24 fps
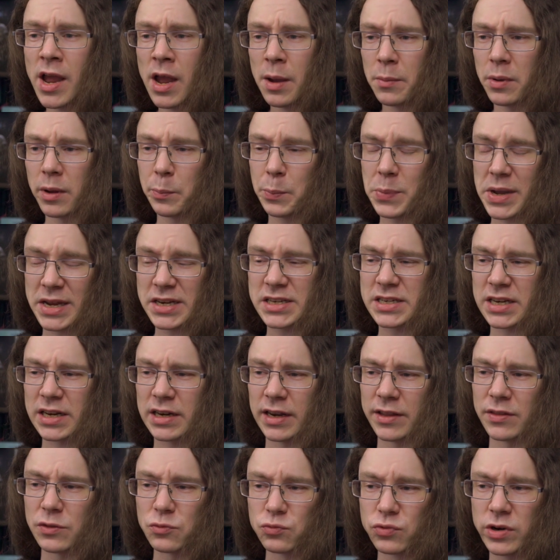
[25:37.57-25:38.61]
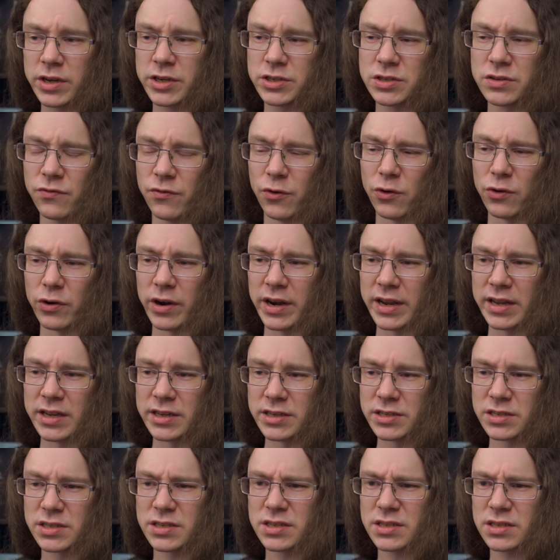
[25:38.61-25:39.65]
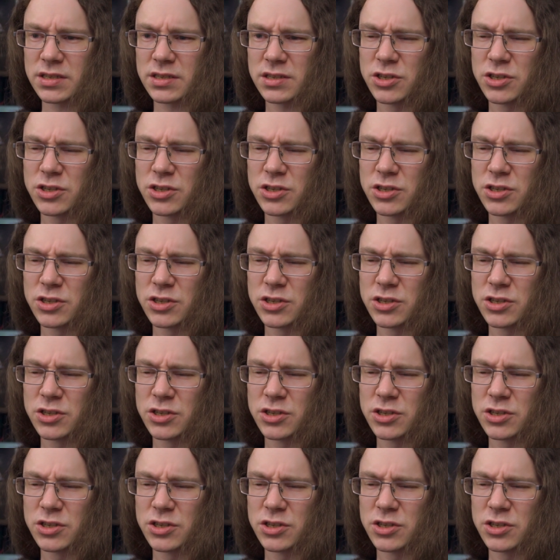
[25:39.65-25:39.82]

But basically, the reason for it is